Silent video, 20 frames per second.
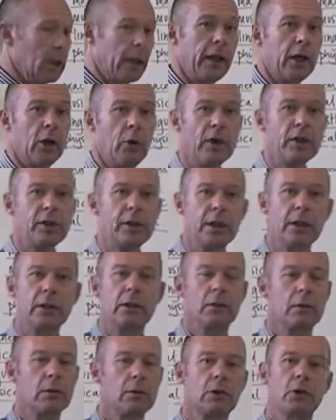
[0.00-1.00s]

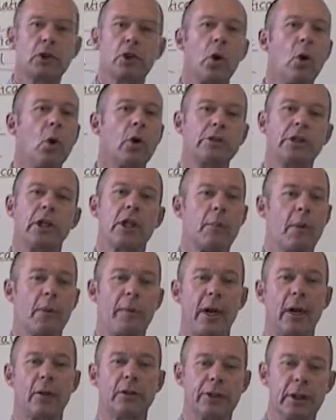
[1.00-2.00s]
Linguistic, talk to them
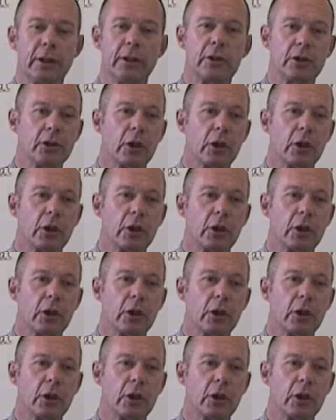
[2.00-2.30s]
about it.